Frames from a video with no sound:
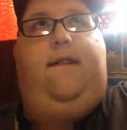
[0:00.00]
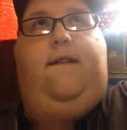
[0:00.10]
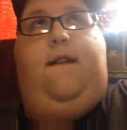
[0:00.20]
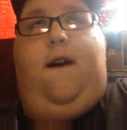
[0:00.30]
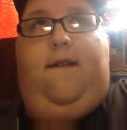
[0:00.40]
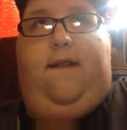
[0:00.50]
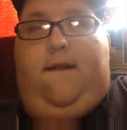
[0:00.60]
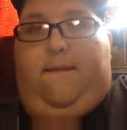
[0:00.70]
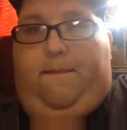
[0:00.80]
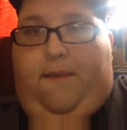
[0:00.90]

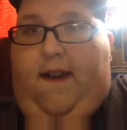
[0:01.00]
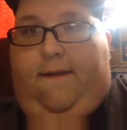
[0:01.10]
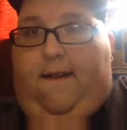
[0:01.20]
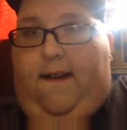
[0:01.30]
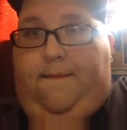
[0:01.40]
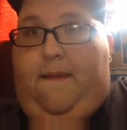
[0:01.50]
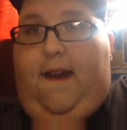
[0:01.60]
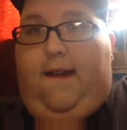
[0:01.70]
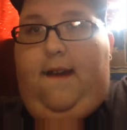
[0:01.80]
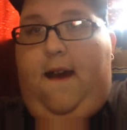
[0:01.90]
they're pretty fucking
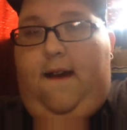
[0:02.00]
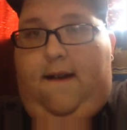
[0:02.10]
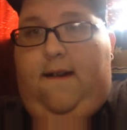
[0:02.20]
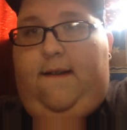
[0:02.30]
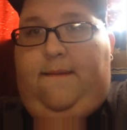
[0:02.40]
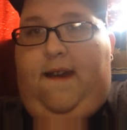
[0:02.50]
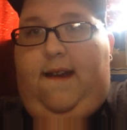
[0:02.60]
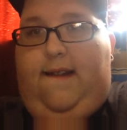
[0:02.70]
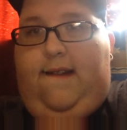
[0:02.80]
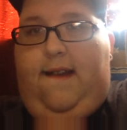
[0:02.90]
big, hard to
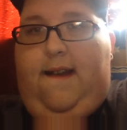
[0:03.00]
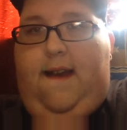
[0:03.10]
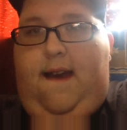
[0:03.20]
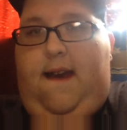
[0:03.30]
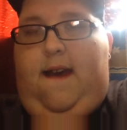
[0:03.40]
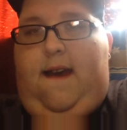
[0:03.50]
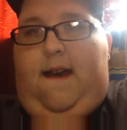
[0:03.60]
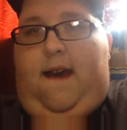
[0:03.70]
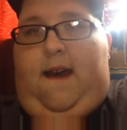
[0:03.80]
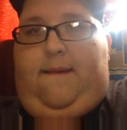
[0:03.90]
miss,
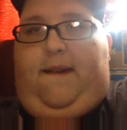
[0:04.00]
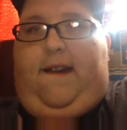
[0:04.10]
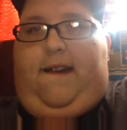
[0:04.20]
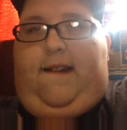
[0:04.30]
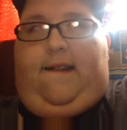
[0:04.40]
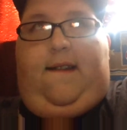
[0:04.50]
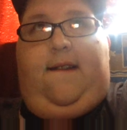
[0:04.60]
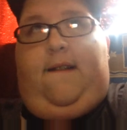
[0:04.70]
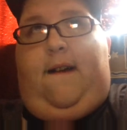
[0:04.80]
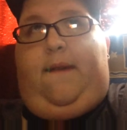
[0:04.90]
because
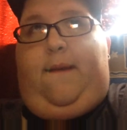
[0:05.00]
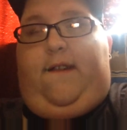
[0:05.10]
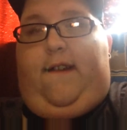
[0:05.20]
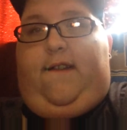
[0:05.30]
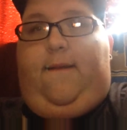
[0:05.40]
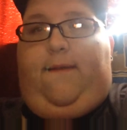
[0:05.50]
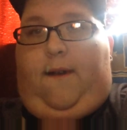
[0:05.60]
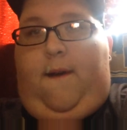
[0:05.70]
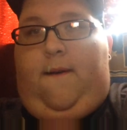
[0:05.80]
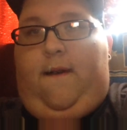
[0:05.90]
a lot of people use them for
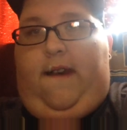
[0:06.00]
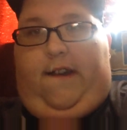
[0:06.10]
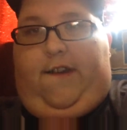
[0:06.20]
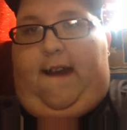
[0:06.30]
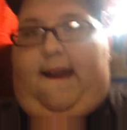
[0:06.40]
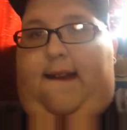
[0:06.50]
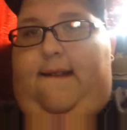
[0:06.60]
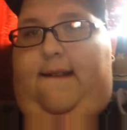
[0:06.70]
corn and shit.